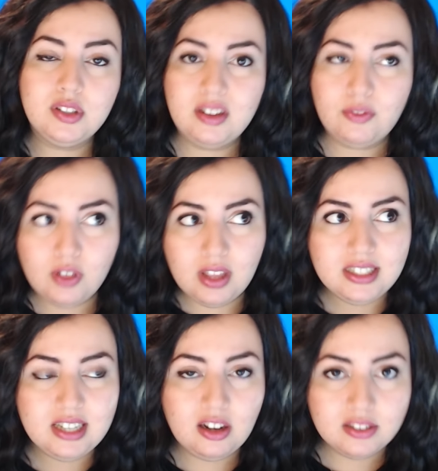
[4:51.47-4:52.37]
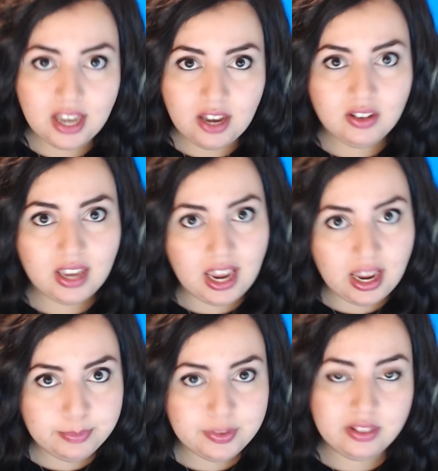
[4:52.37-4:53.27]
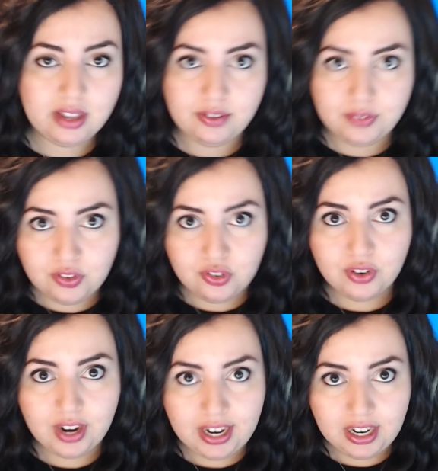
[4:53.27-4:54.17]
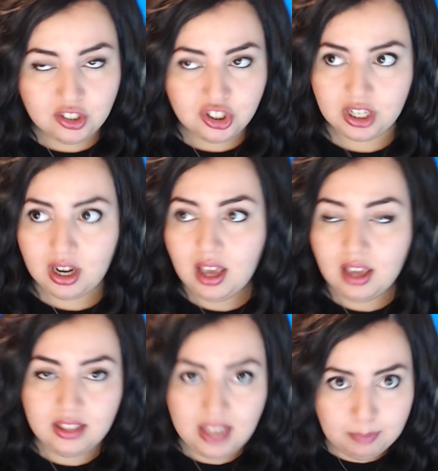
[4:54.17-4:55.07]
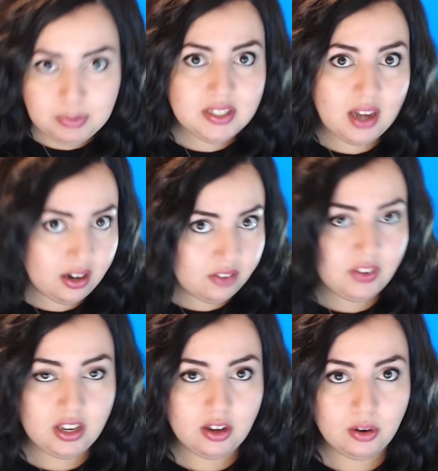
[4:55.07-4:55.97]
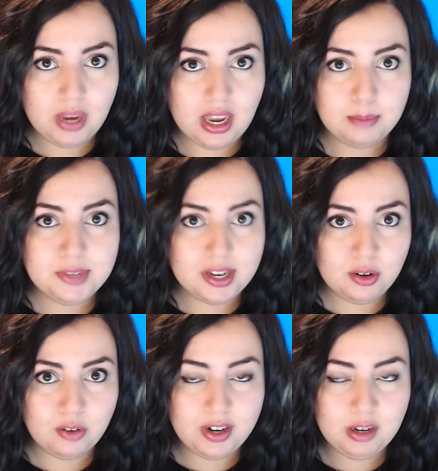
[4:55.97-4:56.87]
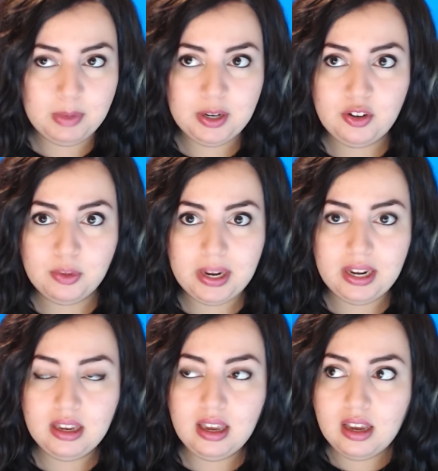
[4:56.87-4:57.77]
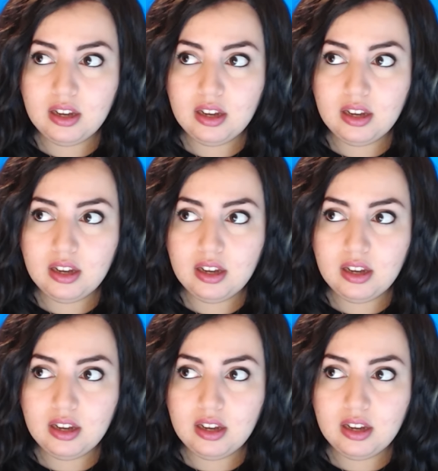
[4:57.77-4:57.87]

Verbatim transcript: except for like Telltale games and Life is Strange and the episodic video games I had already been doing.